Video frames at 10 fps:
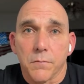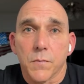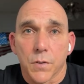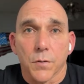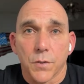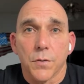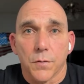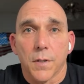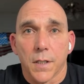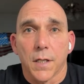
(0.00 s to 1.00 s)
so too.
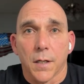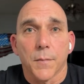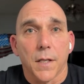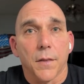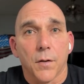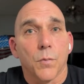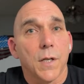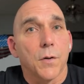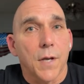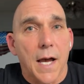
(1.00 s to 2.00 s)
Again, I'm not the
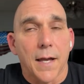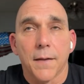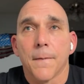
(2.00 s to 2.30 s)
window guy.